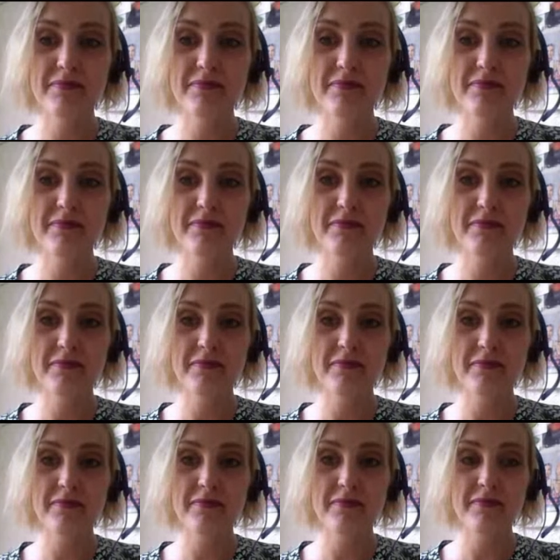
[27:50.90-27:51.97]

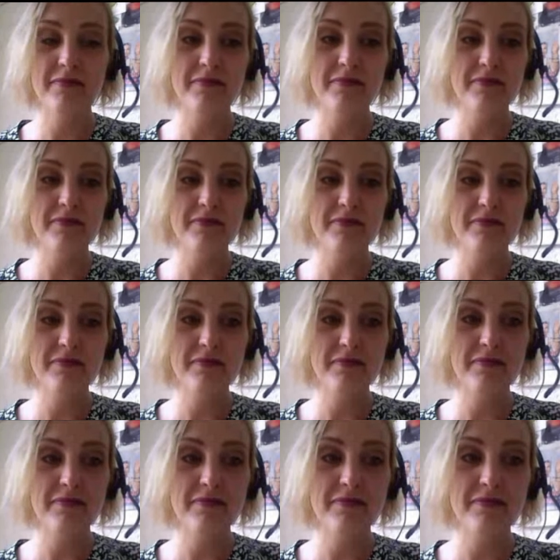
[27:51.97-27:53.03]

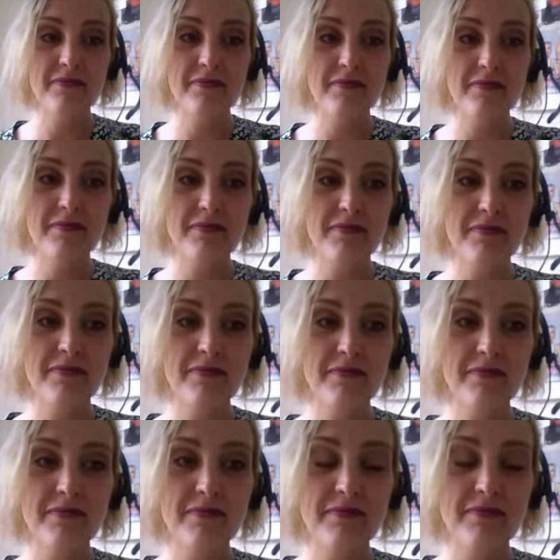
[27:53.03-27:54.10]

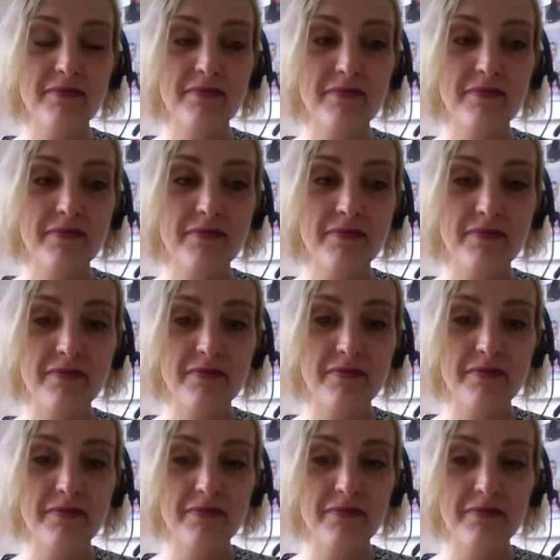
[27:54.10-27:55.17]

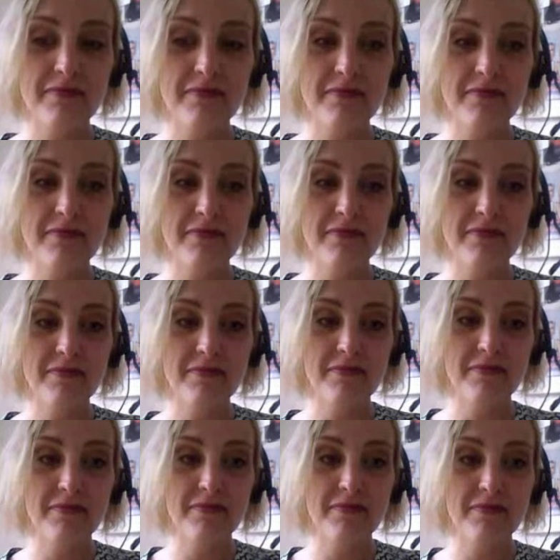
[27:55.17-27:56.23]

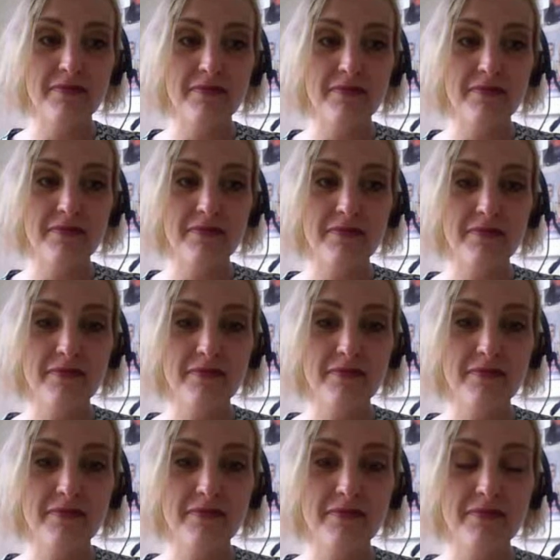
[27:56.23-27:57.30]

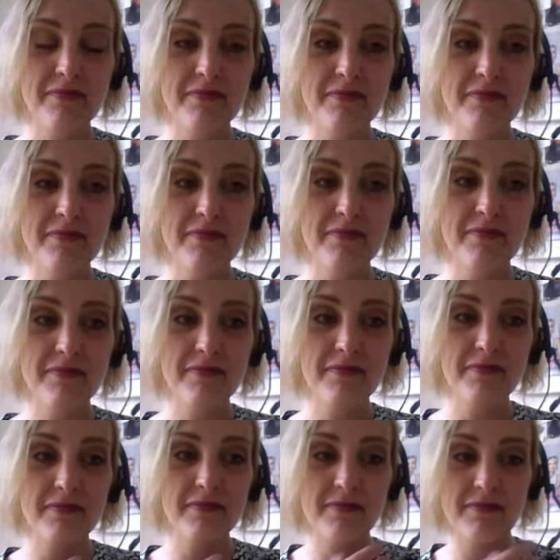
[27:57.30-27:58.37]

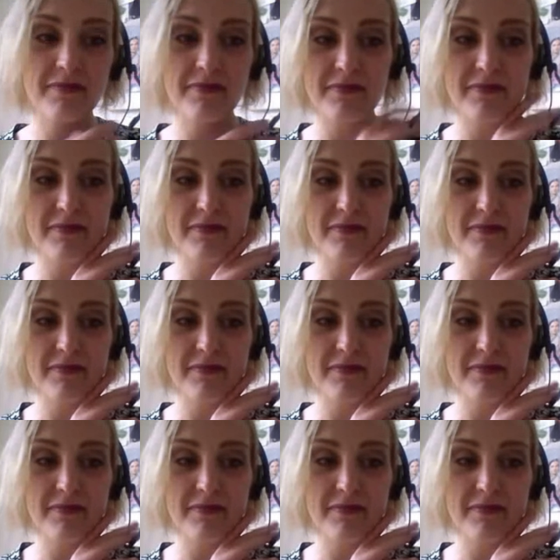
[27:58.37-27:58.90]
No words are spoken by the person on screen.